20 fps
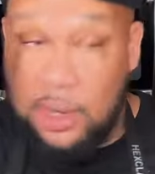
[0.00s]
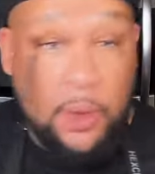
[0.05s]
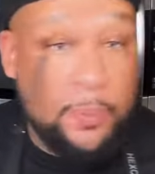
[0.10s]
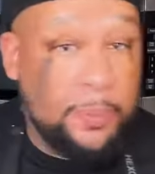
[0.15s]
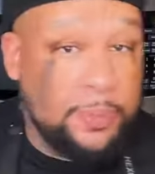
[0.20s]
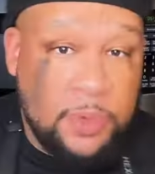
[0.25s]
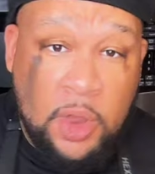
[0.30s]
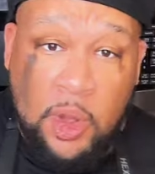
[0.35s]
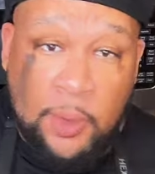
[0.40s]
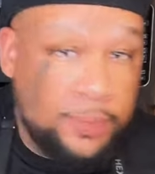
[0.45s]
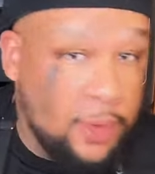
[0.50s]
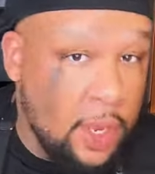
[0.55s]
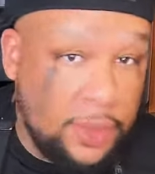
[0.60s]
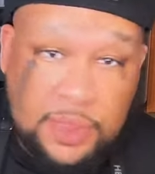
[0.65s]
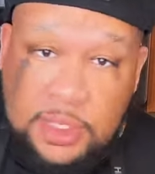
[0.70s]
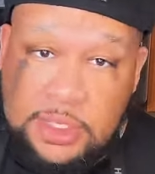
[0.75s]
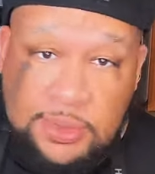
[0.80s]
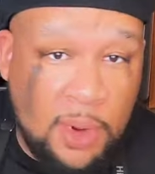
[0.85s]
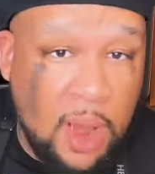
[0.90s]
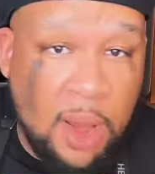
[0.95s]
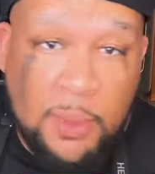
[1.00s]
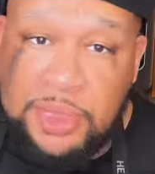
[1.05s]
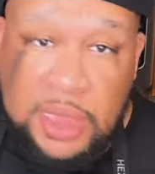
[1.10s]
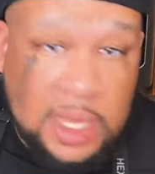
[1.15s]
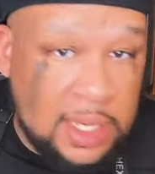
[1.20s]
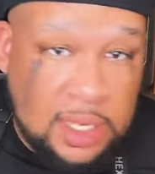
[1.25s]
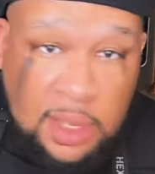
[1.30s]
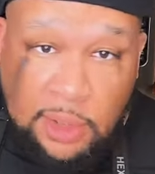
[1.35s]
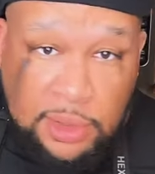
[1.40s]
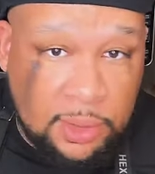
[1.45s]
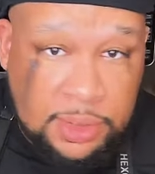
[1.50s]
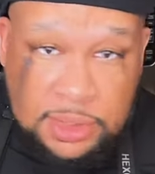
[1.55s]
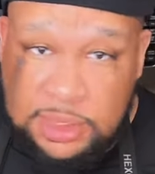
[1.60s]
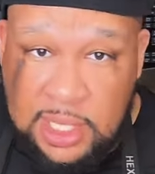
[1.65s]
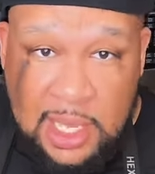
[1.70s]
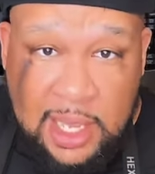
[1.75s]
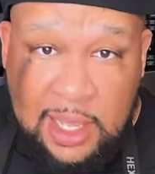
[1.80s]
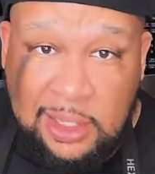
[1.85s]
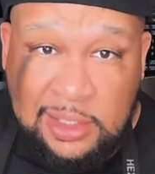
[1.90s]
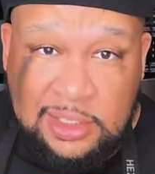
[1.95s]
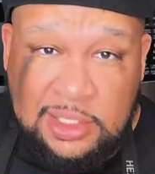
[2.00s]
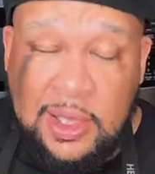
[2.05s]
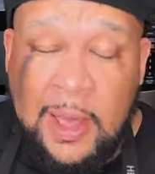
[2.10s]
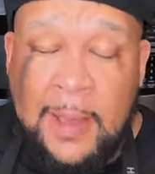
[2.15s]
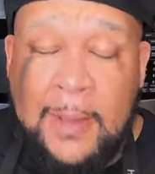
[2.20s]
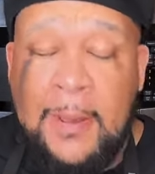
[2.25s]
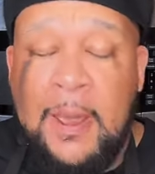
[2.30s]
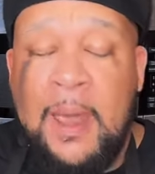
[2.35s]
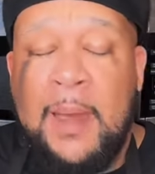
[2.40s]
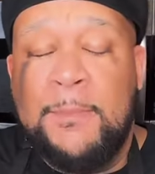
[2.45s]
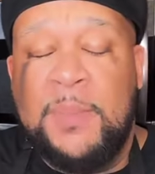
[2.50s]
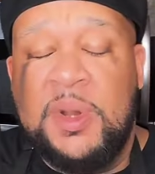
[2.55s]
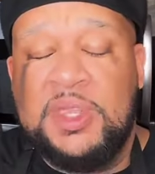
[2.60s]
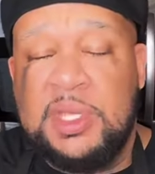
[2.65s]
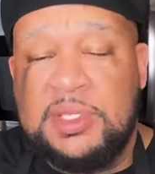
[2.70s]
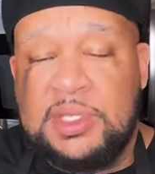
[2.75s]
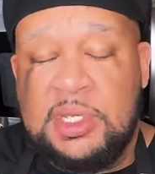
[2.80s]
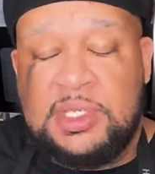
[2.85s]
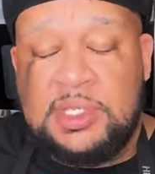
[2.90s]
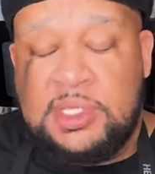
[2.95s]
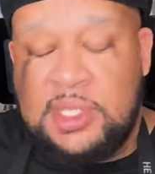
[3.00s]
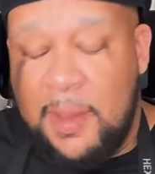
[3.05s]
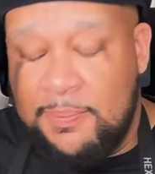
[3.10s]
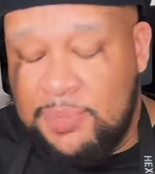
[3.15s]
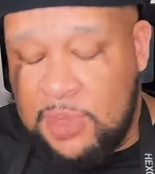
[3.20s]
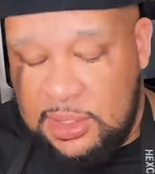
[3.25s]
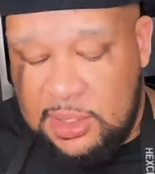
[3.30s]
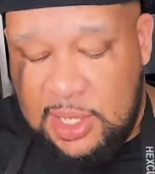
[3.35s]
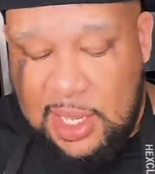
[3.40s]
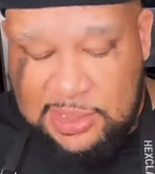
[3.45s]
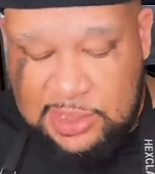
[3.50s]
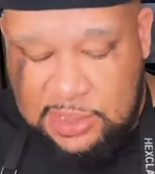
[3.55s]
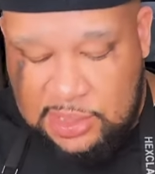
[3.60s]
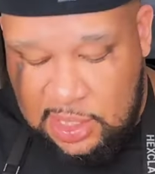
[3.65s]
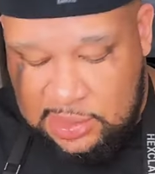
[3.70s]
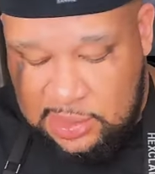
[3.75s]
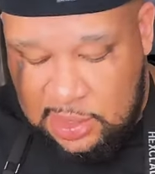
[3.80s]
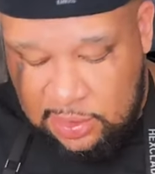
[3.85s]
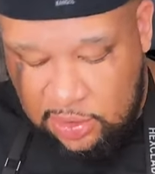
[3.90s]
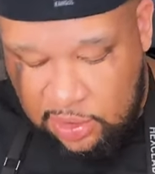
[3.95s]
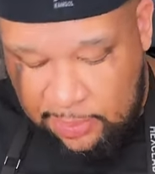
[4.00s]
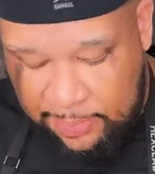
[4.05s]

and nope, nope, nothing's wrong with any of those things. But it's just something that's just